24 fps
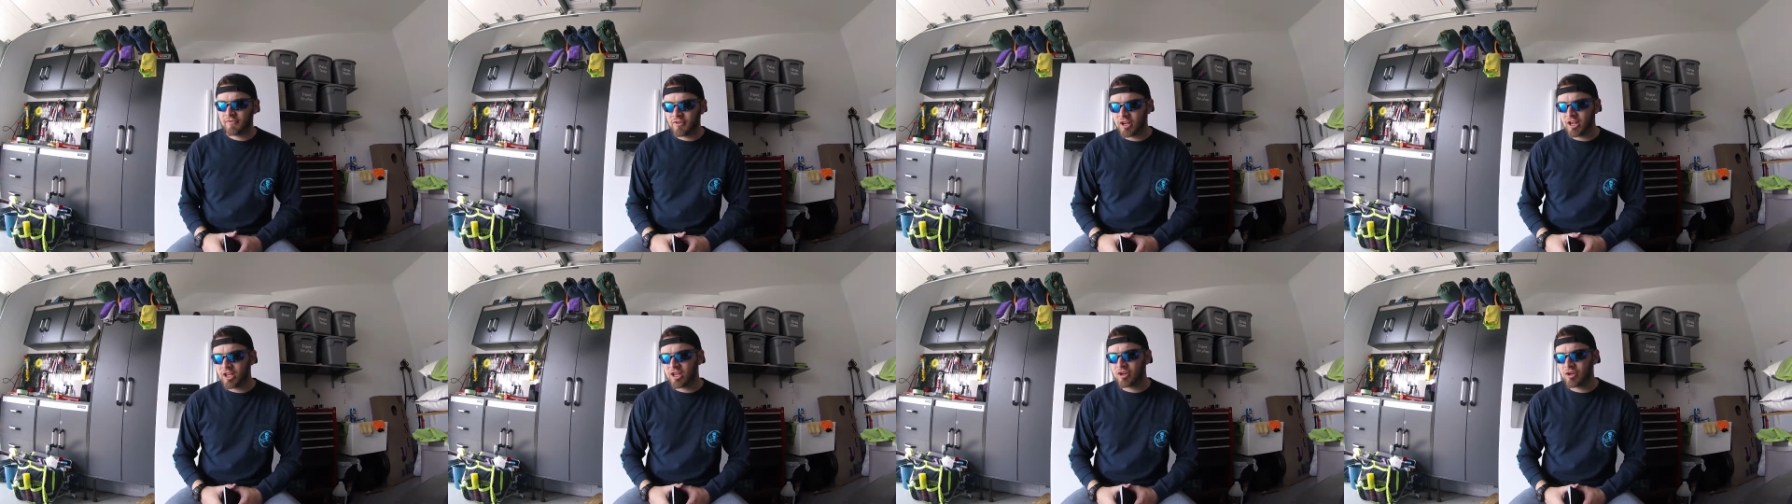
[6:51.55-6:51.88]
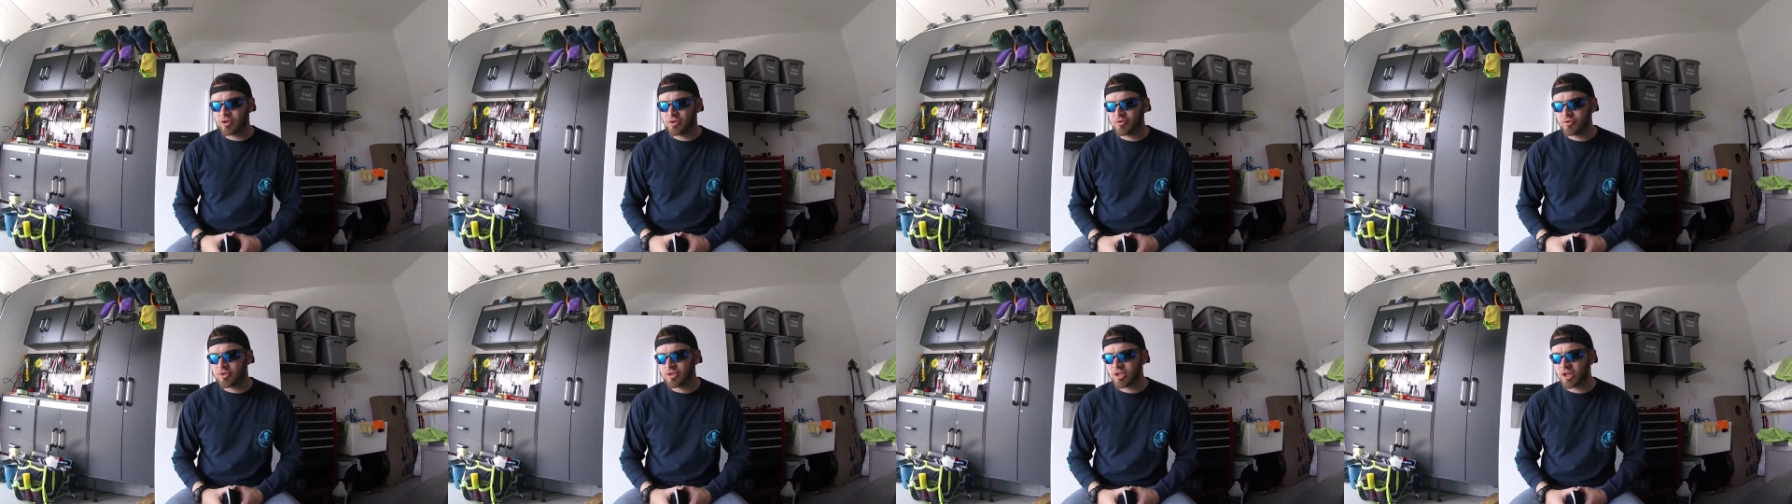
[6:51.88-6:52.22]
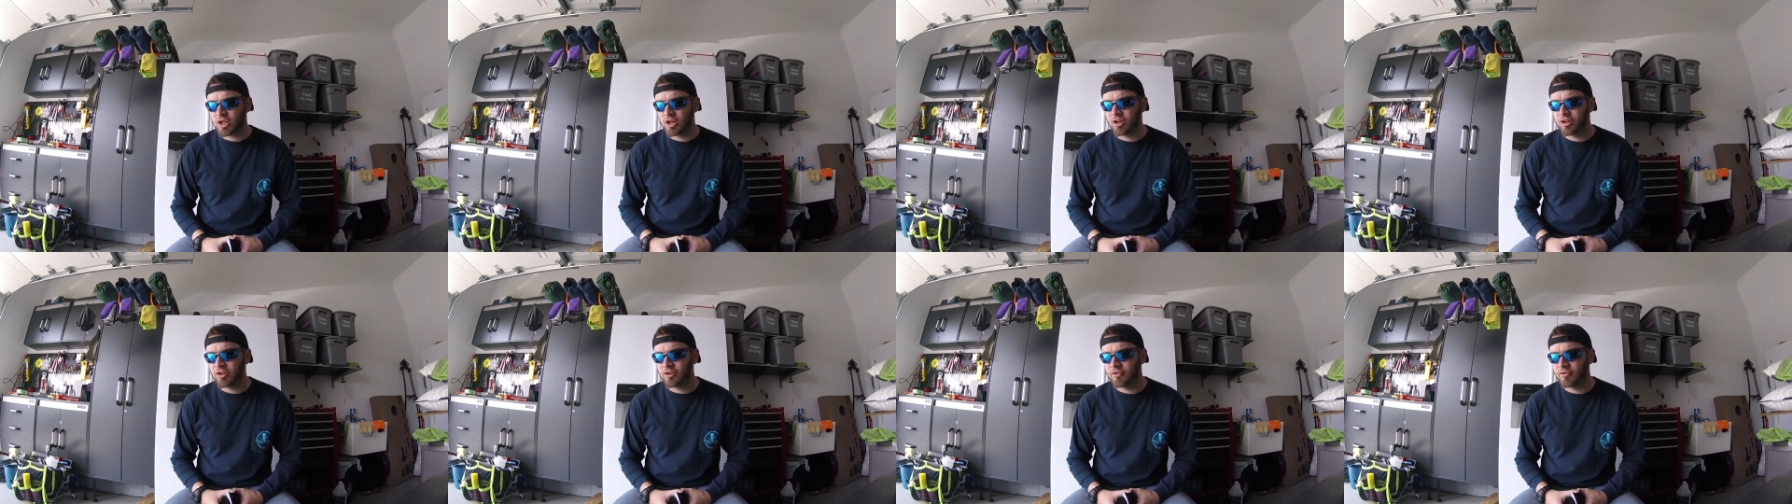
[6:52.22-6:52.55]
videos
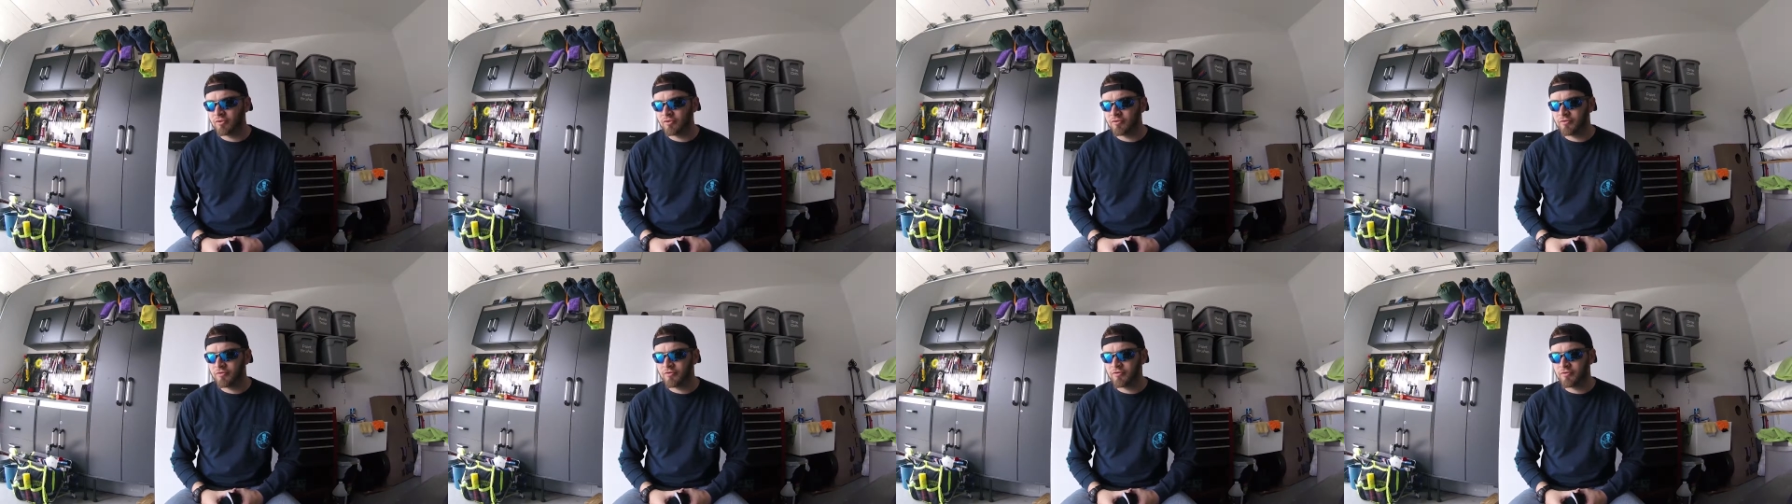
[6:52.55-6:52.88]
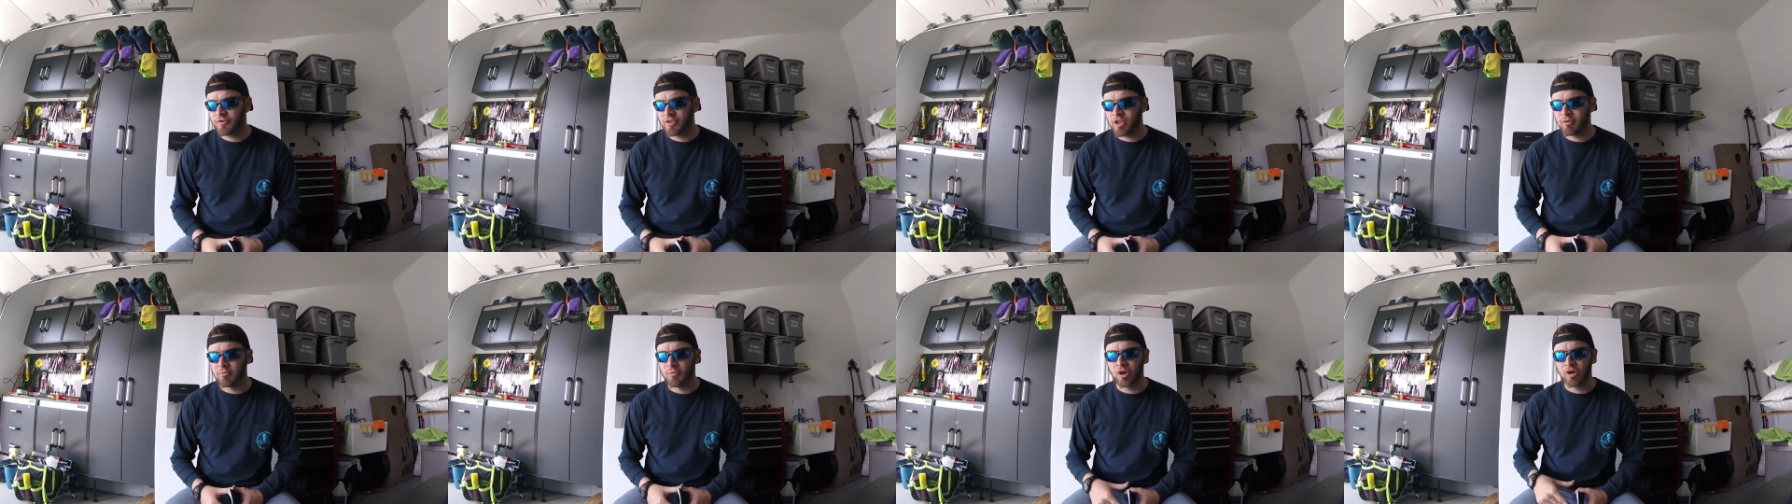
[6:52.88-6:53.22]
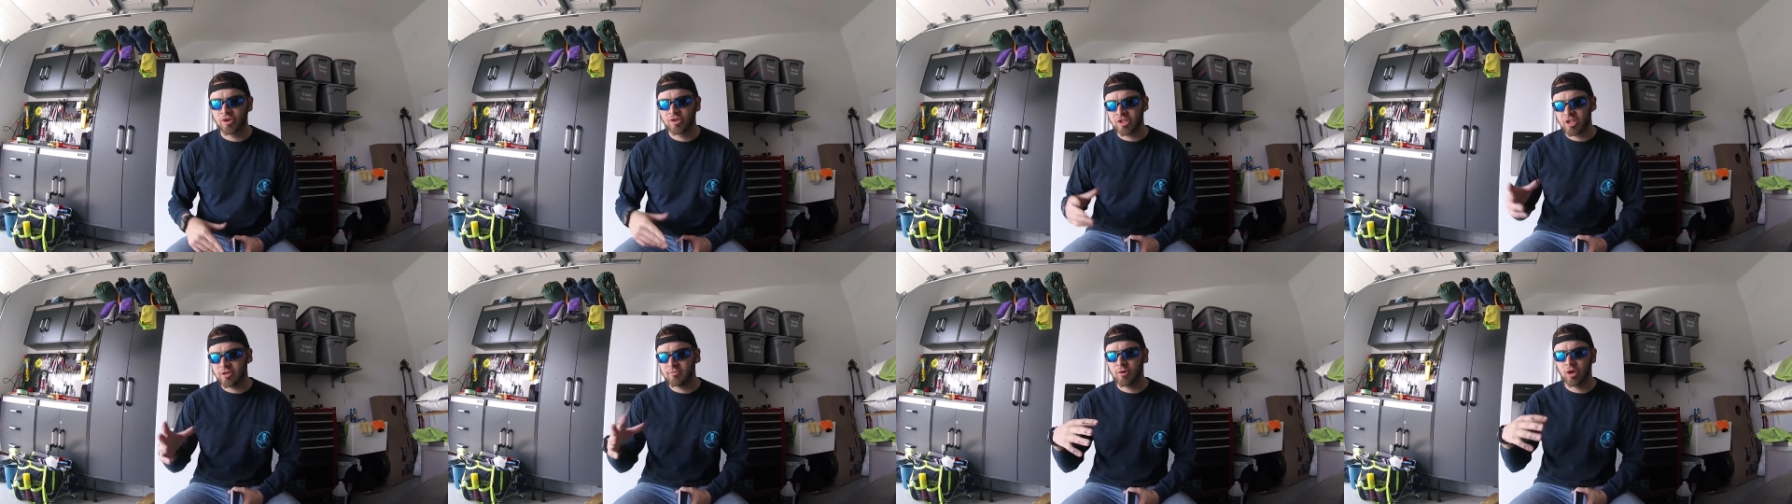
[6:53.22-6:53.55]
of the
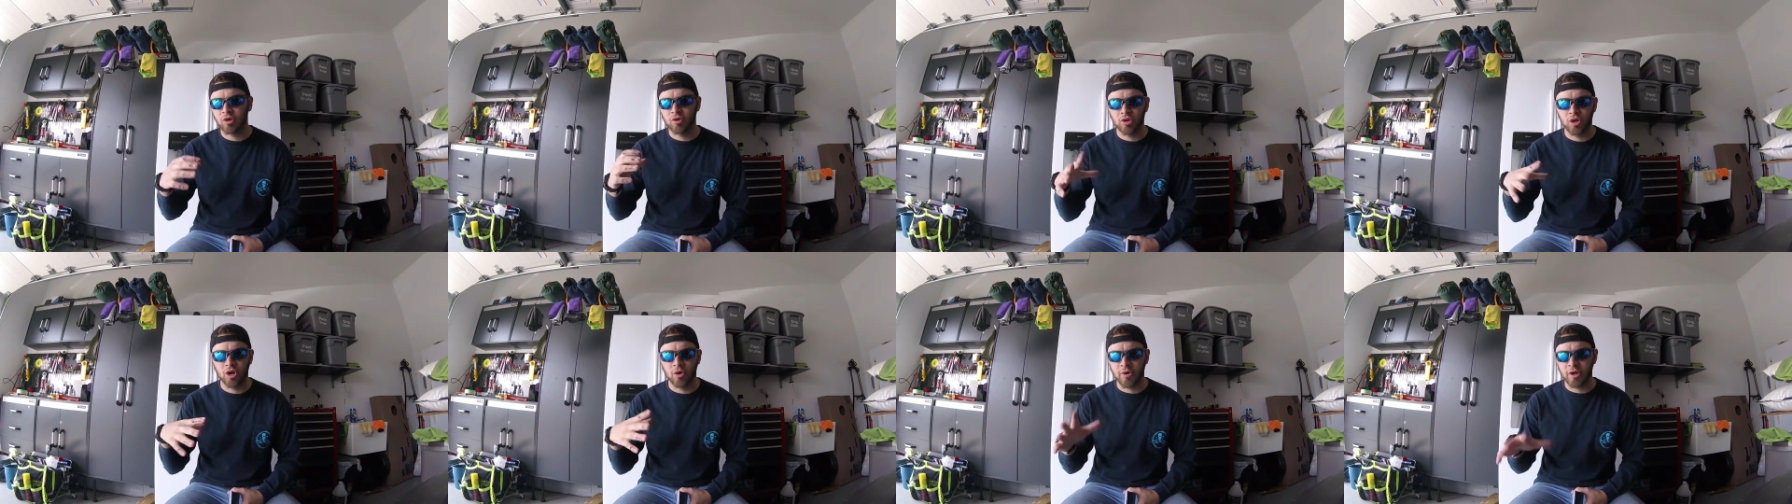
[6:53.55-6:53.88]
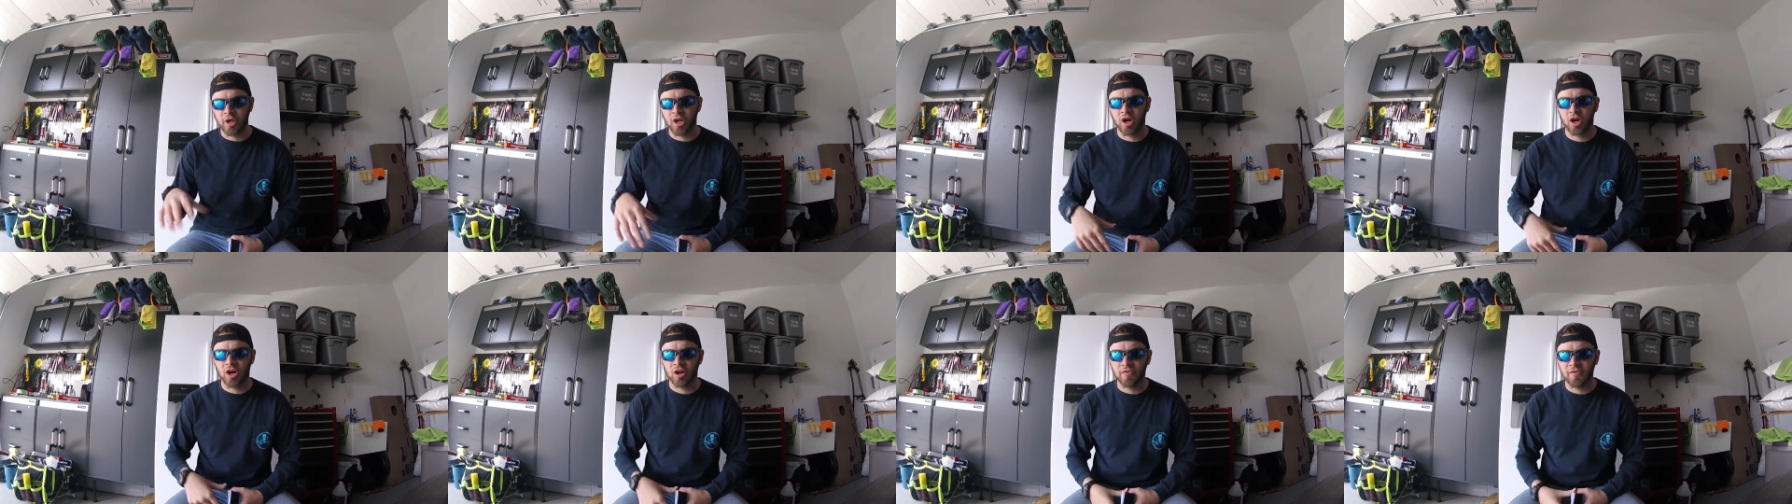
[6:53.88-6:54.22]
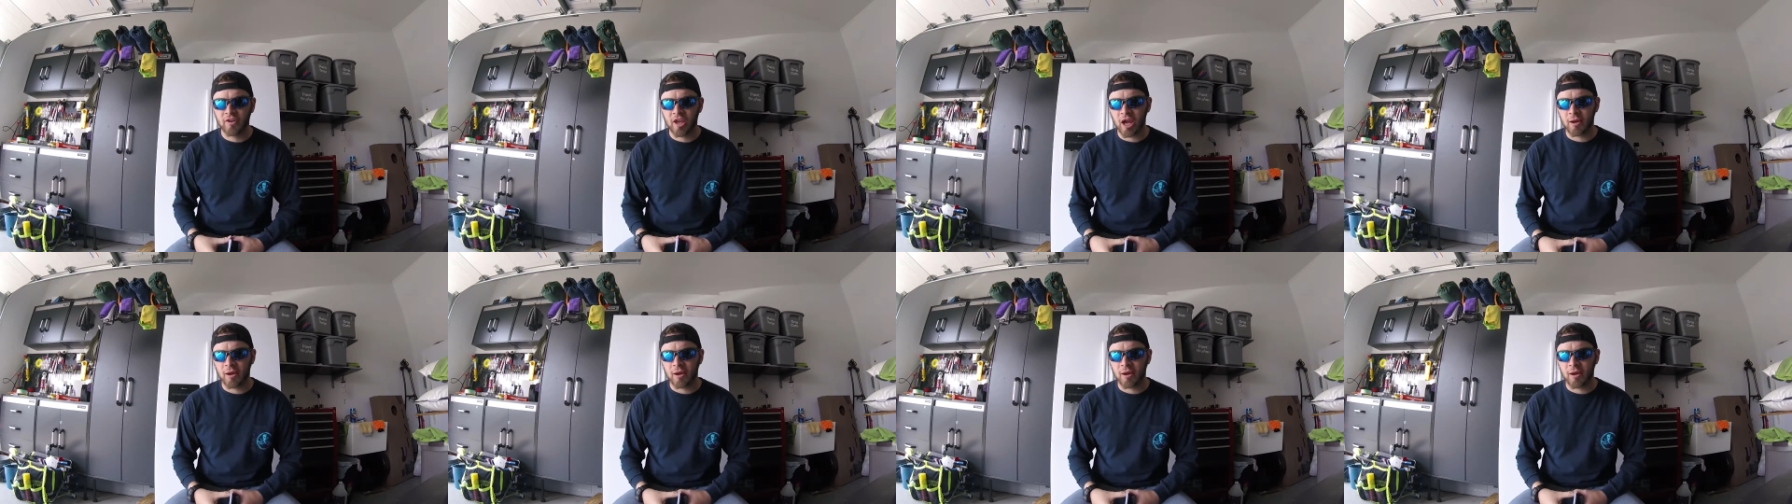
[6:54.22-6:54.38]
emergency mode going off,